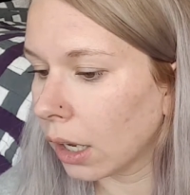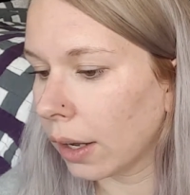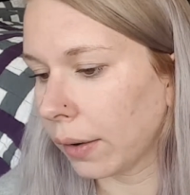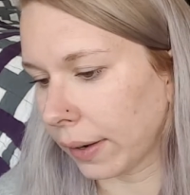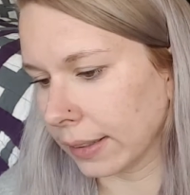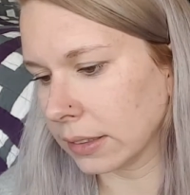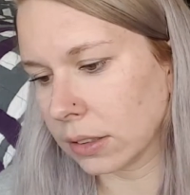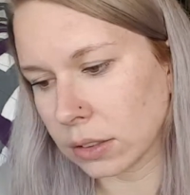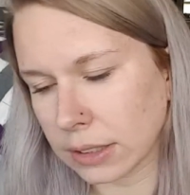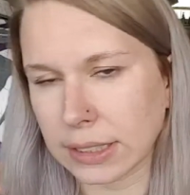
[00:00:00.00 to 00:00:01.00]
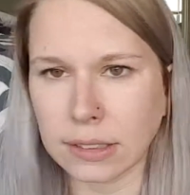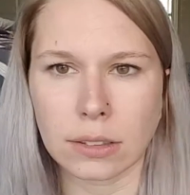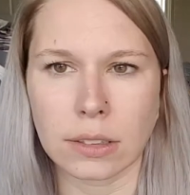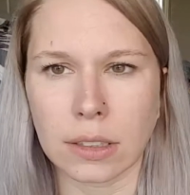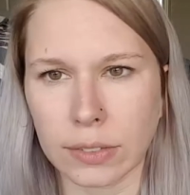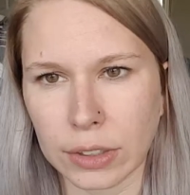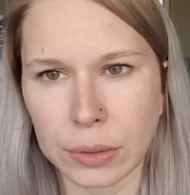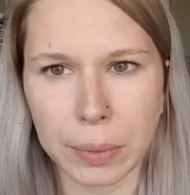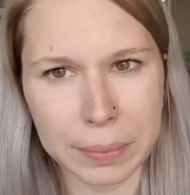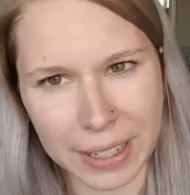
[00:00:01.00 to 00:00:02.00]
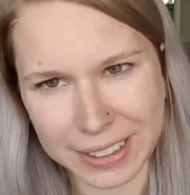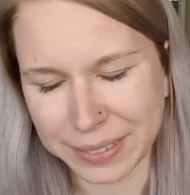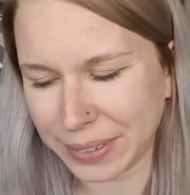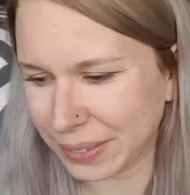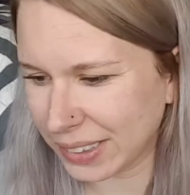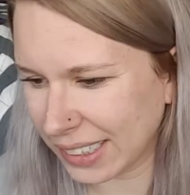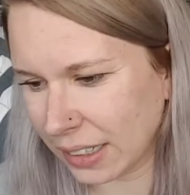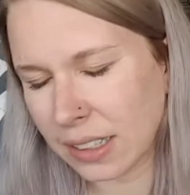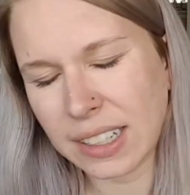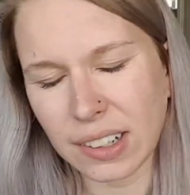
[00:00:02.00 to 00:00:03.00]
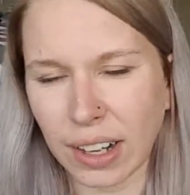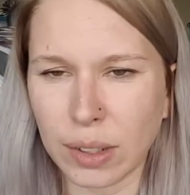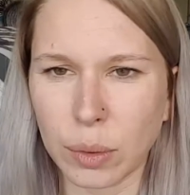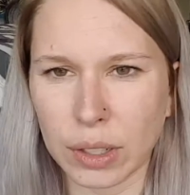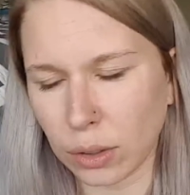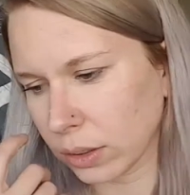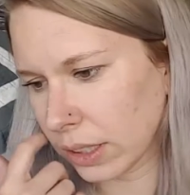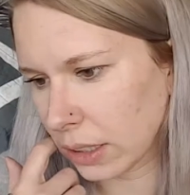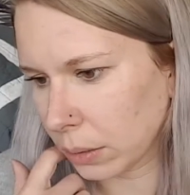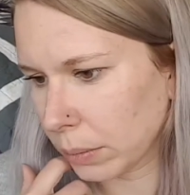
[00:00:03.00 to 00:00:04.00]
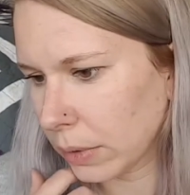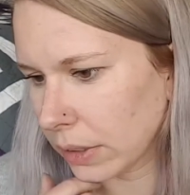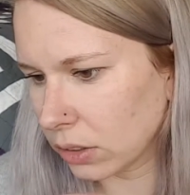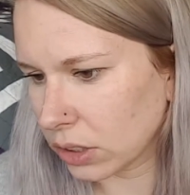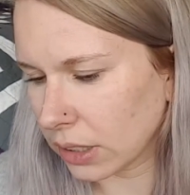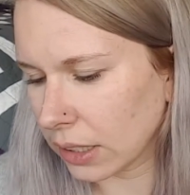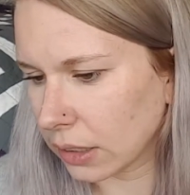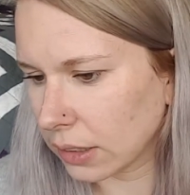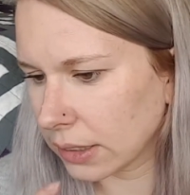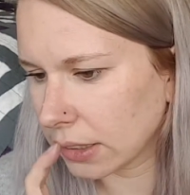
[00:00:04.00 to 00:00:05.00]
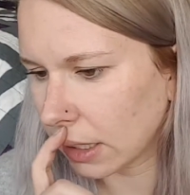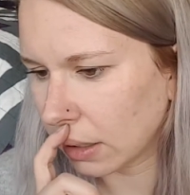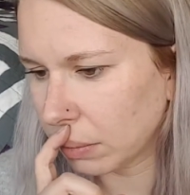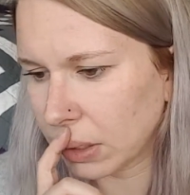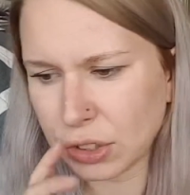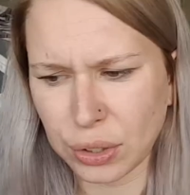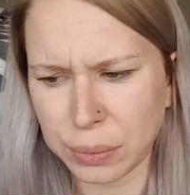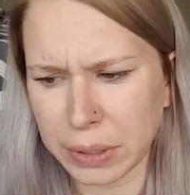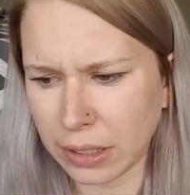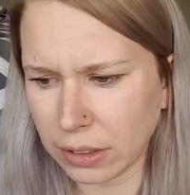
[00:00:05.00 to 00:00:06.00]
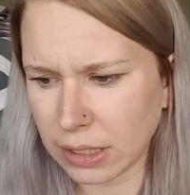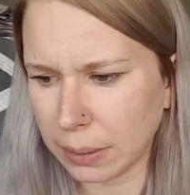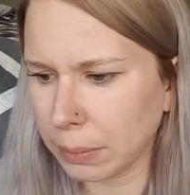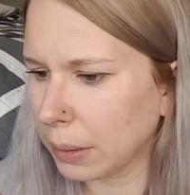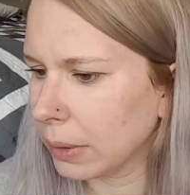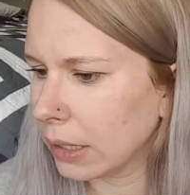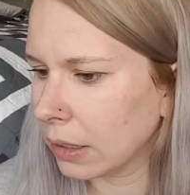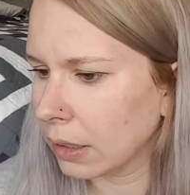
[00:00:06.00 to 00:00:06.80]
Okay, so those things are in the living room. I'm not going to be able to, or I don't want to go get them. They're just littles. I'll show them another time maybe.